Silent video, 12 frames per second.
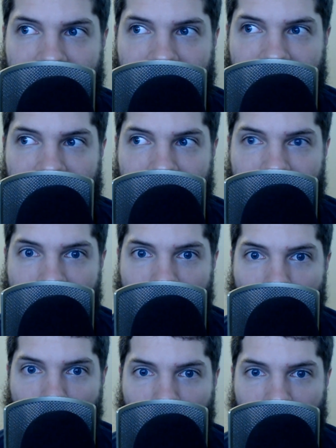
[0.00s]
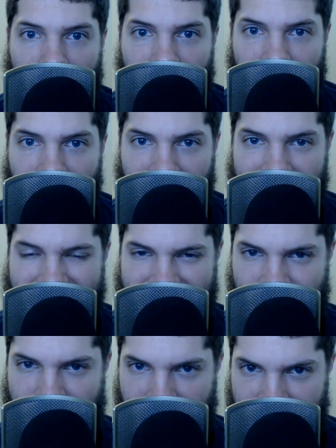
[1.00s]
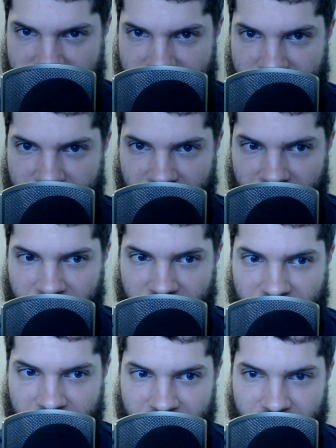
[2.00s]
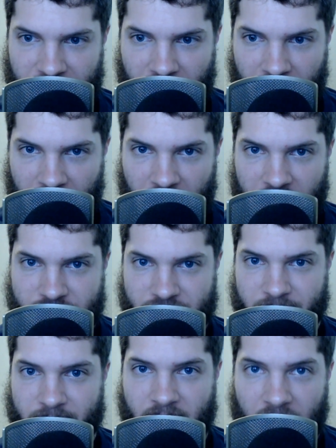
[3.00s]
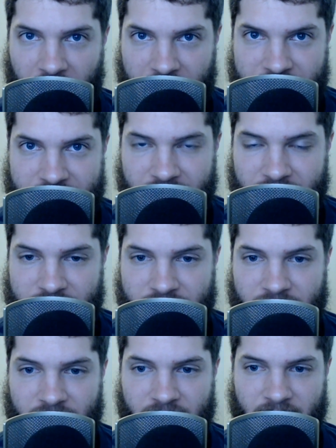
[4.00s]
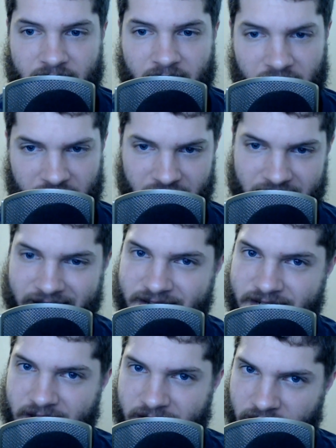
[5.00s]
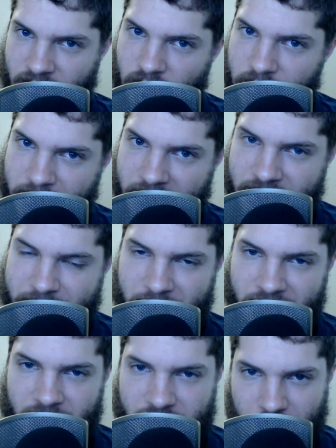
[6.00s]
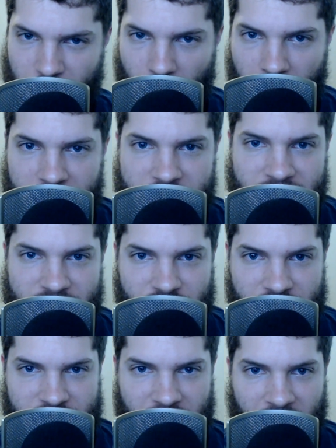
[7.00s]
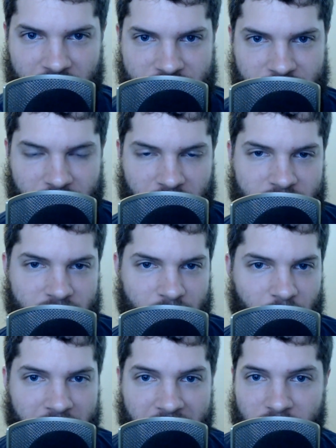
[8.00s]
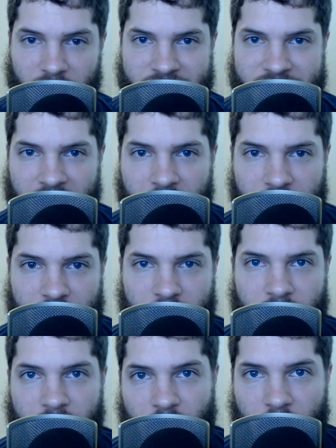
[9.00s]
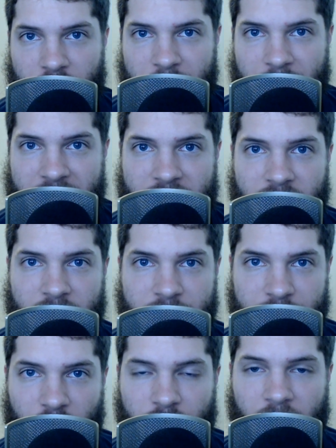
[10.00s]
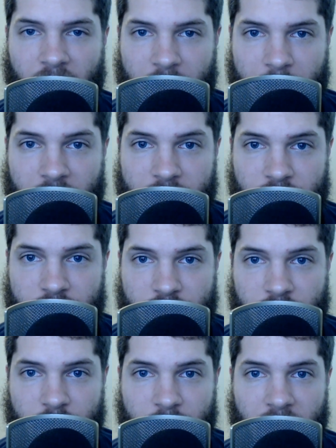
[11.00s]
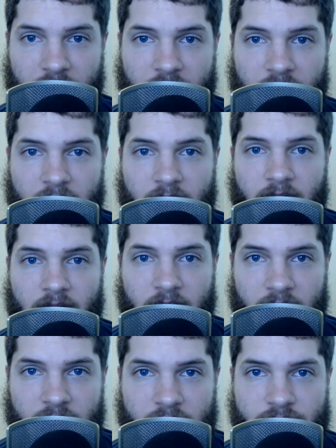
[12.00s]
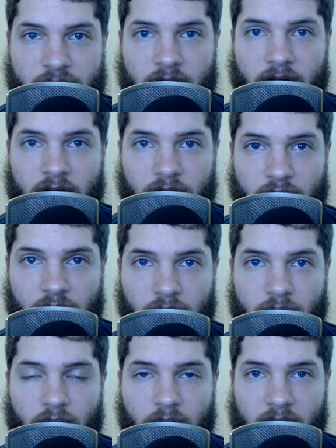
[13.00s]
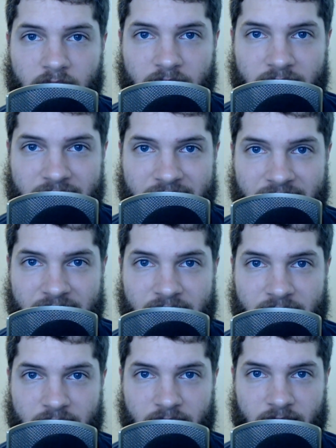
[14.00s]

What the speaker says: more than just awesome content. It is a good piece, but there's more than just awesome content. What they don't tell you in order to make it full-time on YouTube is you need